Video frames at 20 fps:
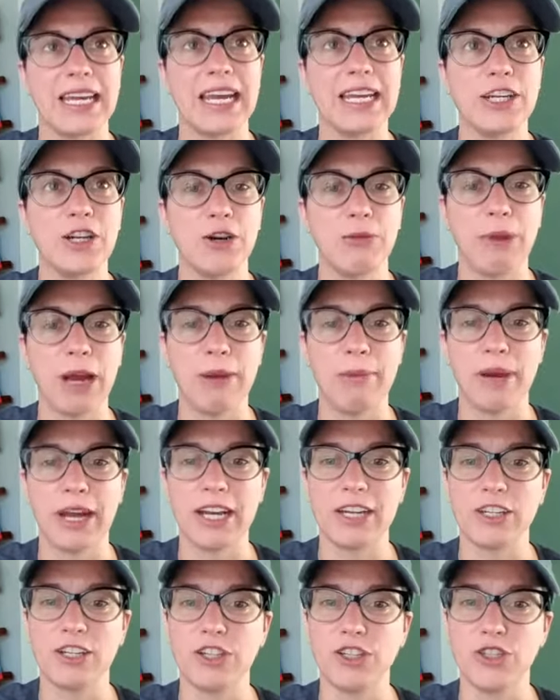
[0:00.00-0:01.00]
I know my
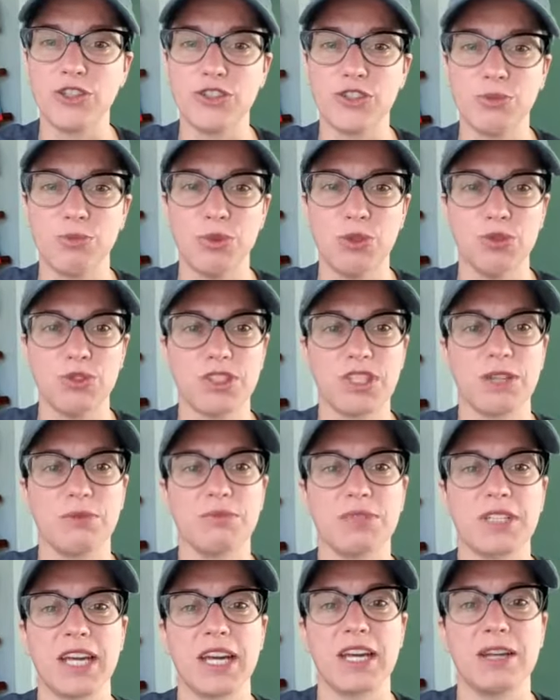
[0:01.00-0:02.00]
mind could use a boost
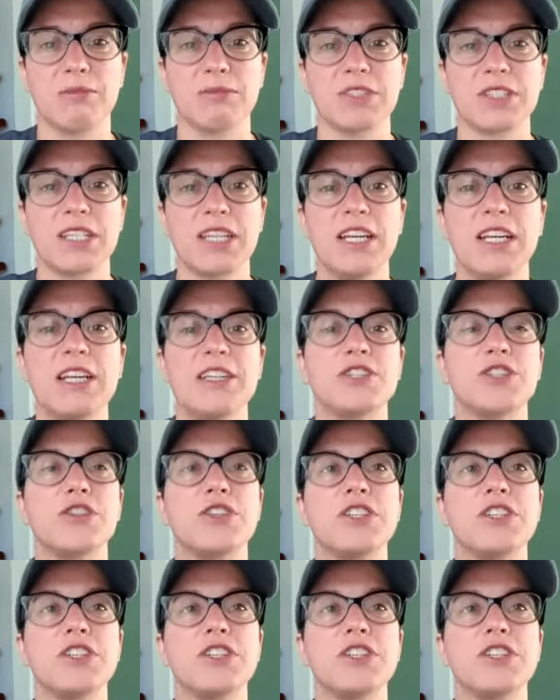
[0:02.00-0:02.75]
sometimes. So